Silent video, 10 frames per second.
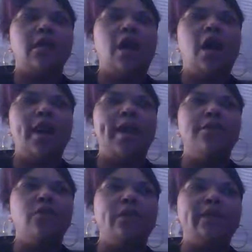All
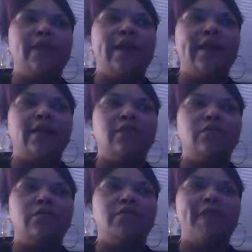I knew was like
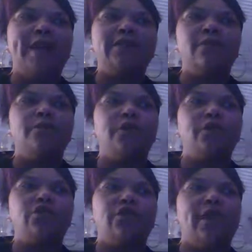mass
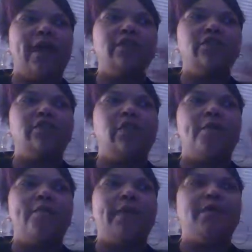confusion. I just
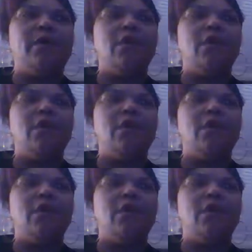saw maybe